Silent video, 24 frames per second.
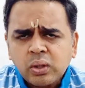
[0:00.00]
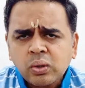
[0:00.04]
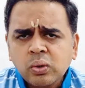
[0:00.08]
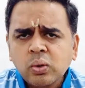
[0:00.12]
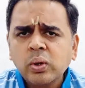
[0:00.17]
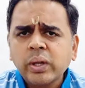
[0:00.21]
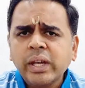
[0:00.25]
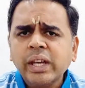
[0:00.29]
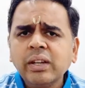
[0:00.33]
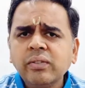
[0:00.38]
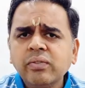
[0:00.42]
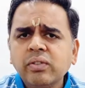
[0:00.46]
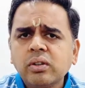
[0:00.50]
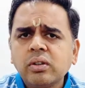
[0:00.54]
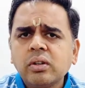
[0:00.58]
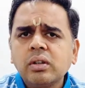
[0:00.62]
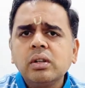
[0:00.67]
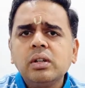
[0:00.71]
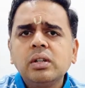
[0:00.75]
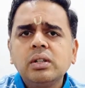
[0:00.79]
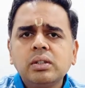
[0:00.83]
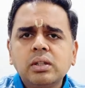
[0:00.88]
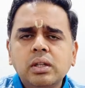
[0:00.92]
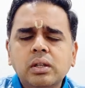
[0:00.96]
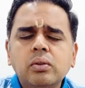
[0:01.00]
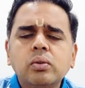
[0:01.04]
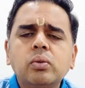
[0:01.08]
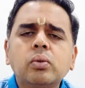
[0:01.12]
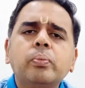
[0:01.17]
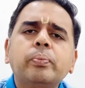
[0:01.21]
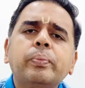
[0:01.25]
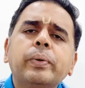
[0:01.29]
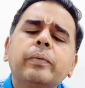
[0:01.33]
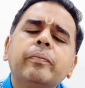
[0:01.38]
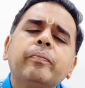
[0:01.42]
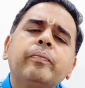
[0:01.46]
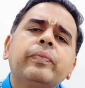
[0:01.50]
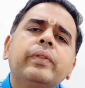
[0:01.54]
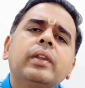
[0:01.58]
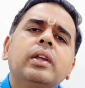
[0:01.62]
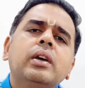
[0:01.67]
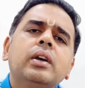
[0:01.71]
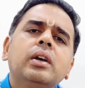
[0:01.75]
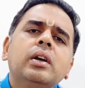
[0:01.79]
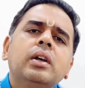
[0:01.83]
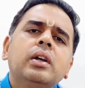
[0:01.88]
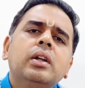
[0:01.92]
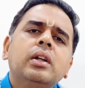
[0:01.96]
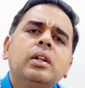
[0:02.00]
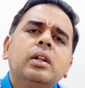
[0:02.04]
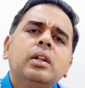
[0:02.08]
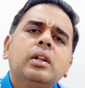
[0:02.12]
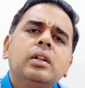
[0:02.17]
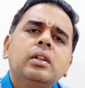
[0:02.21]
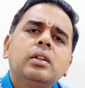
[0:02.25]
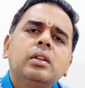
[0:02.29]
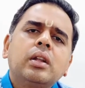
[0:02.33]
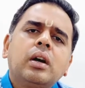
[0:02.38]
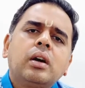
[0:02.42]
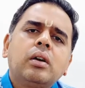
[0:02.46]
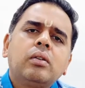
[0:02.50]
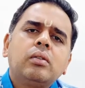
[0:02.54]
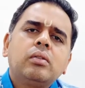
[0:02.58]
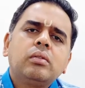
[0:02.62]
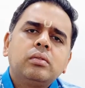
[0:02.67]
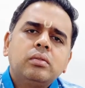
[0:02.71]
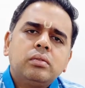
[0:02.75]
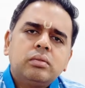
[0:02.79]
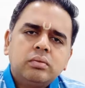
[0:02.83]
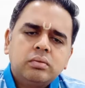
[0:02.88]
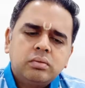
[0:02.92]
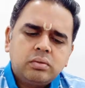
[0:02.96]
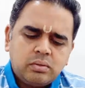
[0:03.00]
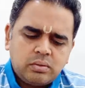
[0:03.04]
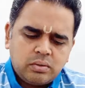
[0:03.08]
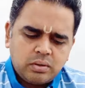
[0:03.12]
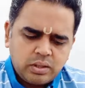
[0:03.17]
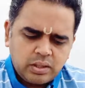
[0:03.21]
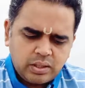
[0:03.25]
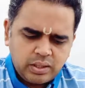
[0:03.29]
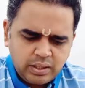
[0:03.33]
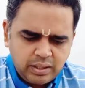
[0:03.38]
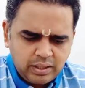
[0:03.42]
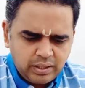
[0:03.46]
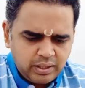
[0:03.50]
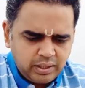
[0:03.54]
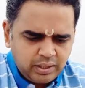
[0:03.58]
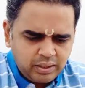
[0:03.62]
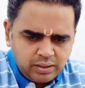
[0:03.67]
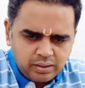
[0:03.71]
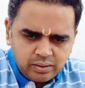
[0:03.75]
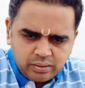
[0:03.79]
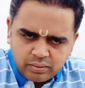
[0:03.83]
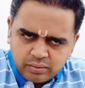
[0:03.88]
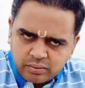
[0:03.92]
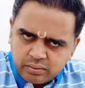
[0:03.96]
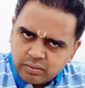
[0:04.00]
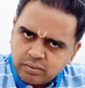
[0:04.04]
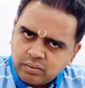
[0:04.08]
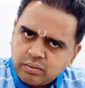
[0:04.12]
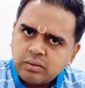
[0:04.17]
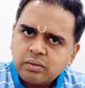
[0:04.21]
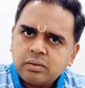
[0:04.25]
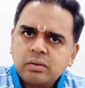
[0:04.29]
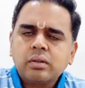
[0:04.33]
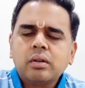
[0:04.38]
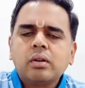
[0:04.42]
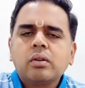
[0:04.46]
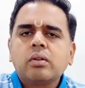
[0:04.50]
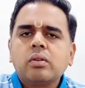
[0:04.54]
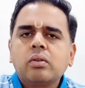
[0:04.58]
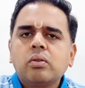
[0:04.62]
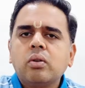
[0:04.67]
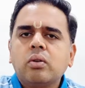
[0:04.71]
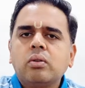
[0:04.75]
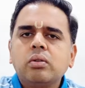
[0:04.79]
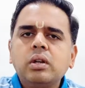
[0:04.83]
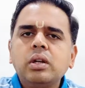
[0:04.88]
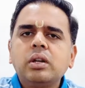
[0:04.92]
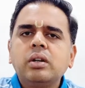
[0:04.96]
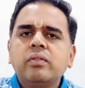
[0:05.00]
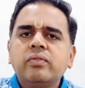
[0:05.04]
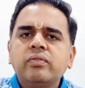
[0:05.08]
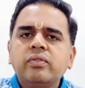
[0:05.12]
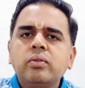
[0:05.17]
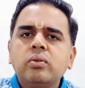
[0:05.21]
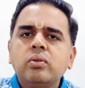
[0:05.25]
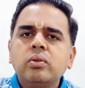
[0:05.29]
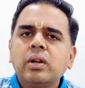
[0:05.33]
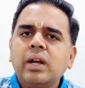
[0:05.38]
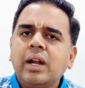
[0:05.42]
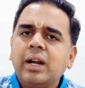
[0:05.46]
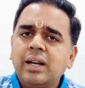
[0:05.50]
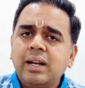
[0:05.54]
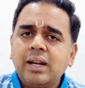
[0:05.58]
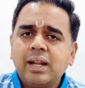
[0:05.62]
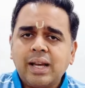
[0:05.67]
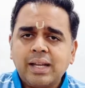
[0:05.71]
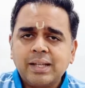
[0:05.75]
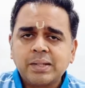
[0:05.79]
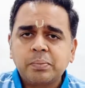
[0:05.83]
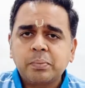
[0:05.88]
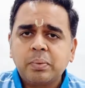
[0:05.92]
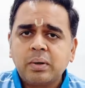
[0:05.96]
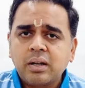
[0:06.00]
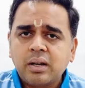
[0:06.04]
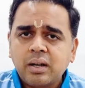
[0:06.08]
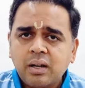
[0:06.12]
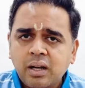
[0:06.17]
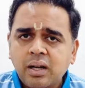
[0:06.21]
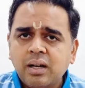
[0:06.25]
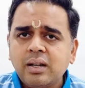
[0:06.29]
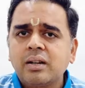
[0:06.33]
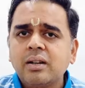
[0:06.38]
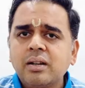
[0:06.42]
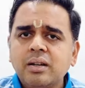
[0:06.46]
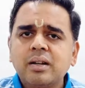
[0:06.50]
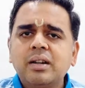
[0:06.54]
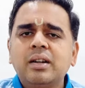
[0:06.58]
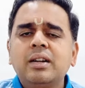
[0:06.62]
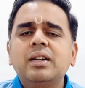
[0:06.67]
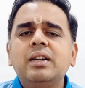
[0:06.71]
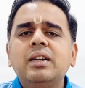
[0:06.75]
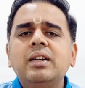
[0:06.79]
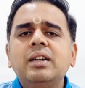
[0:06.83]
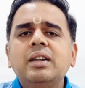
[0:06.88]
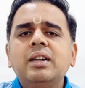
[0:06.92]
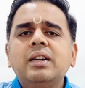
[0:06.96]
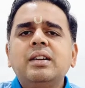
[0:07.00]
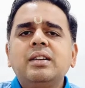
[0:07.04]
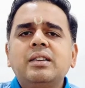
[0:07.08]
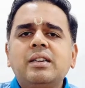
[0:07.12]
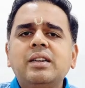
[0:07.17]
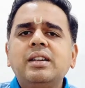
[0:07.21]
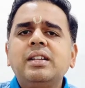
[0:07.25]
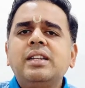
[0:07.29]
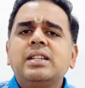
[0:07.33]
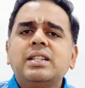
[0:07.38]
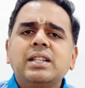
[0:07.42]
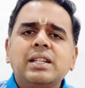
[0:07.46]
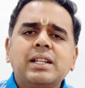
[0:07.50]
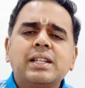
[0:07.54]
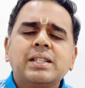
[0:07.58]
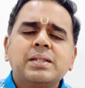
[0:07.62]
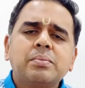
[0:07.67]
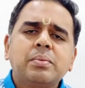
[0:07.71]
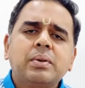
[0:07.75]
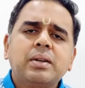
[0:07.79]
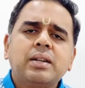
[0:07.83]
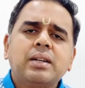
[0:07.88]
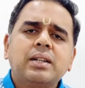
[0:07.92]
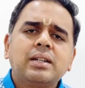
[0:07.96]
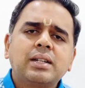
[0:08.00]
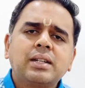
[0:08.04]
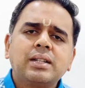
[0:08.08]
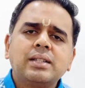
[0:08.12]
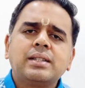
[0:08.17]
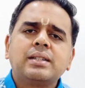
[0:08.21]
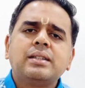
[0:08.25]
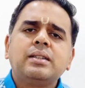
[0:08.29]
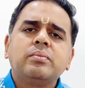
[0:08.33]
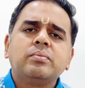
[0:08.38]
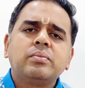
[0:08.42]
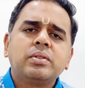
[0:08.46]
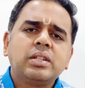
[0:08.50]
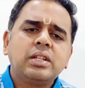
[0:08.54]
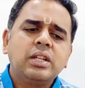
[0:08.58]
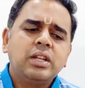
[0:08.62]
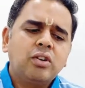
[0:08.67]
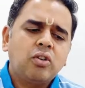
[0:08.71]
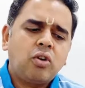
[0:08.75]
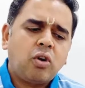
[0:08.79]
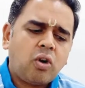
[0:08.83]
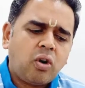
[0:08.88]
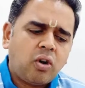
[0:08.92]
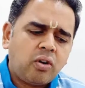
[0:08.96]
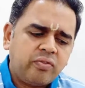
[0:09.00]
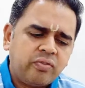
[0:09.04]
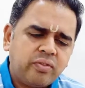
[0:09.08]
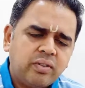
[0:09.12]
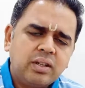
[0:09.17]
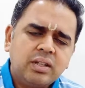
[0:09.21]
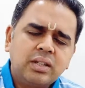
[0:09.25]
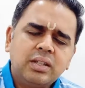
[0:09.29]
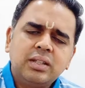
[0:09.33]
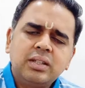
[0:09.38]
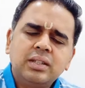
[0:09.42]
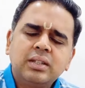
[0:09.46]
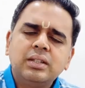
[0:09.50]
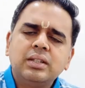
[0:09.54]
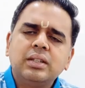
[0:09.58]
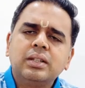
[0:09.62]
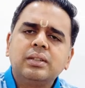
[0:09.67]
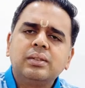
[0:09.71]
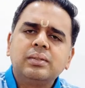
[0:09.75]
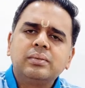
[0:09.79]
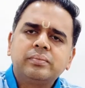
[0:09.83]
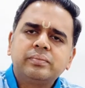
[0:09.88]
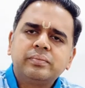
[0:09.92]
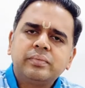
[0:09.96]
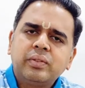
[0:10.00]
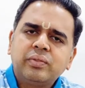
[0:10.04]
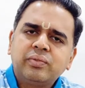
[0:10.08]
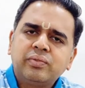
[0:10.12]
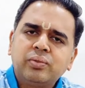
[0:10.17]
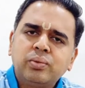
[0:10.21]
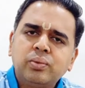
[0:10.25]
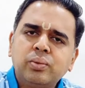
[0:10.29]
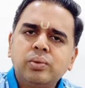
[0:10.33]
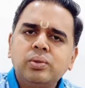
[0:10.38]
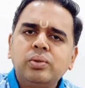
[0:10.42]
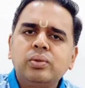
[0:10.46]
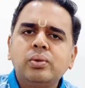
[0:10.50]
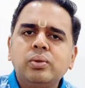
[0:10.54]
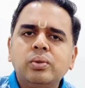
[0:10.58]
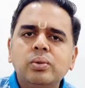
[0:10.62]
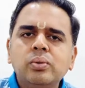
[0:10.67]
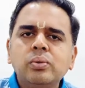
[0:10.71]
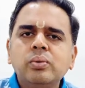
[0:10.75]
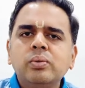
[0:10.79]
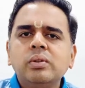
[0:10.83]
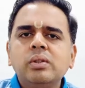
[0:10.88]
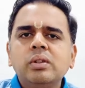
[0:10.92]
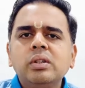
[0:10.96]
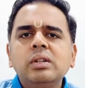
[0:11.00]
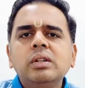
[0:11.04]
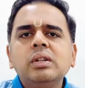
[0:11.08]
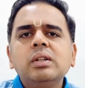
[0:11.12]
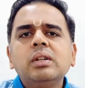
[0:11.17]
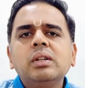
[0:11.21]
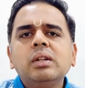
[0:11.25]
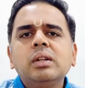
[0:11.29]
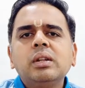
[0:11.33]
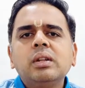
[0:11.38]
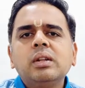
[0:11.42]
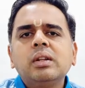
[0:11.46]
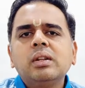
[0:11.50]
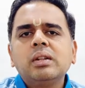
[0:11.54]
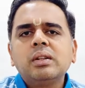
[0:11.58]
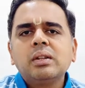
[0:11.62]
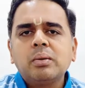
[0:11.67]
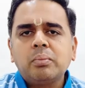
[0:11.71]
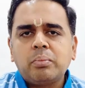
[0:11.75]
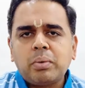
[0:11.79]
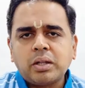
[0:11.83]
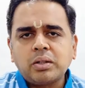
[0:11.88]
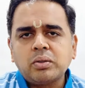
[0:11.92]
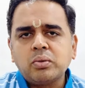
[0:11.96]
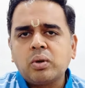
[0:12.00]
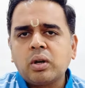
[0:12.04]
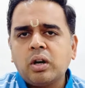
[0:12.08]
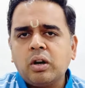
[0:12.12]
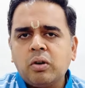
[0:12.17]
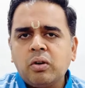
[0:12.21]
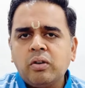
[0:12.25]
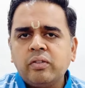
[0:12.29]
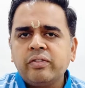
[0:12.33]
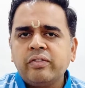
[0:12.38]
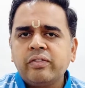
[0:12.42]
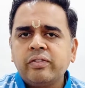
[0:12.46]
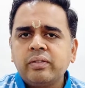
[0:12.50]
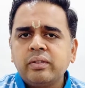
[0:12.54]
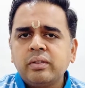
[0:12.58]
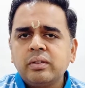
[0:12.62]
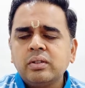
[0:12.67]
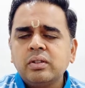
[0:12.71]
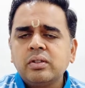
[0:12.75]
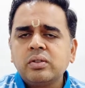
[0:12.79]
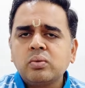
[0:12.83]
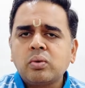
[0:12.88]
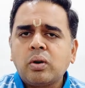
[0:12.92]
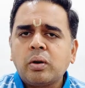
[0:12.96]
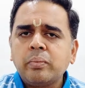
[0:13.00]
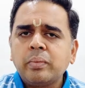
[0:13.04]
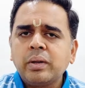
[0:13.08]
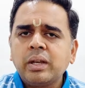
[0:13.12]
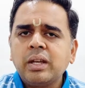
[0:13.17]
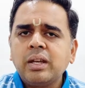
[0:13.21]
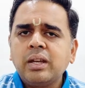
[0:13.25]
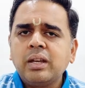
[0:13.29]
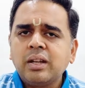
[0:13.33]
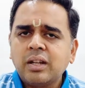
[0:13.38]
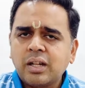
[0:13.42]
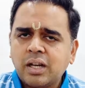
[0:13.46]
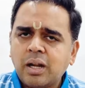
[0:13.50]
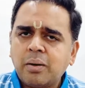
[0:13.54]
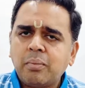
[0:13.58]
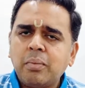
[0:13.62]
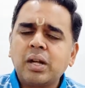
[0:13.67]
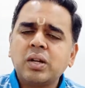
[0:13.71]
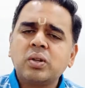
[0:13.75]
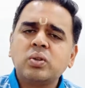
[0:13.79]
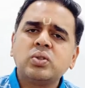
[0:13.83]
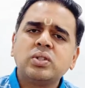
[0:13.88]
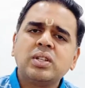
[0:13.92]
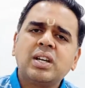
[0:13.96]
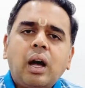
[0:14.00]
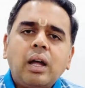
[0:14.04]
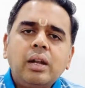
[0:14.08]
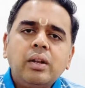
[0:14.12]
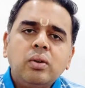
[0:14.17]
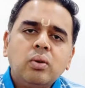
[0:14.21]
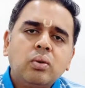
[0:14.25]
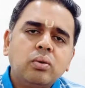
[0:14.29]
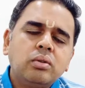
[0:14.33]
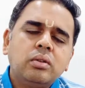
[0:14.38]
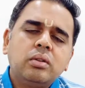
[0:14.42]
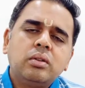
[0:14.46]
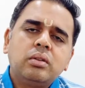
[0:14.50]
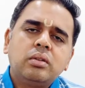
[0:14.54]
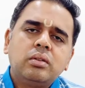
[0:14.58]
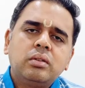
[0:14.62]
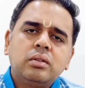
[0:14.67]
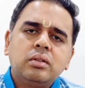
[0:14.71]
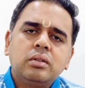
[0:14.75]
cooking for the group. Now she cooked food, and as per her tradition, as per her custom, she offered the food to the Paduka of Swami Ramanuja. Unknown